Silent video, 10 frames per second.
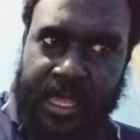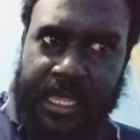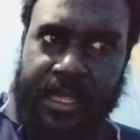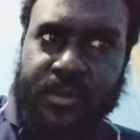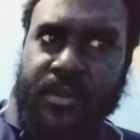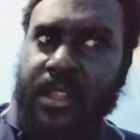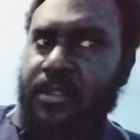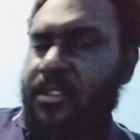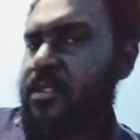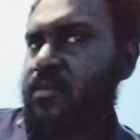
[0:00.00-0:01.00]
Yeah, so
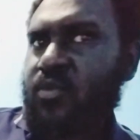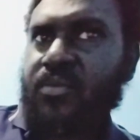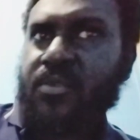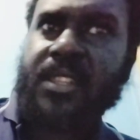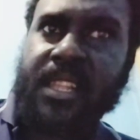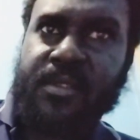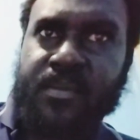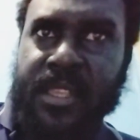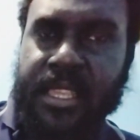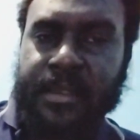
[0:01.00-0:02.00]
let's move on na yung
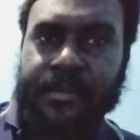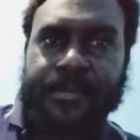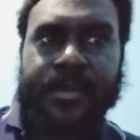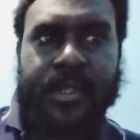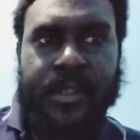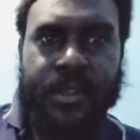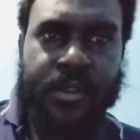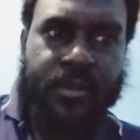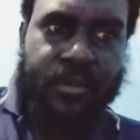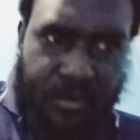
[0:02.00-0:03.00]
may
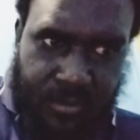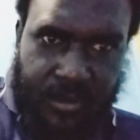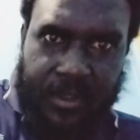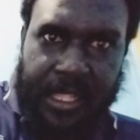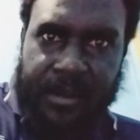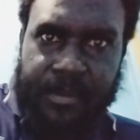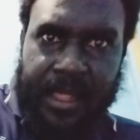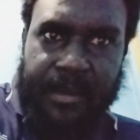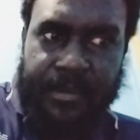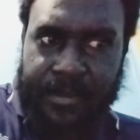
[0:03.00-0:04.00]
look lo narap
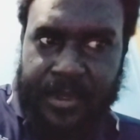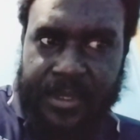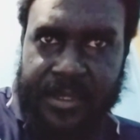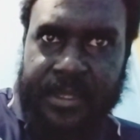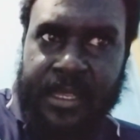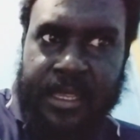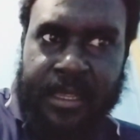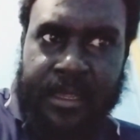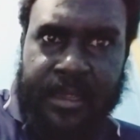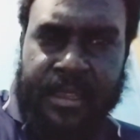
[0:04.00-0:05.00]
lang
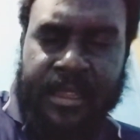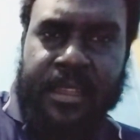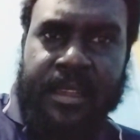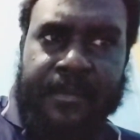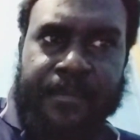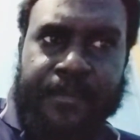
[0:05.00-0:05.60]
uh,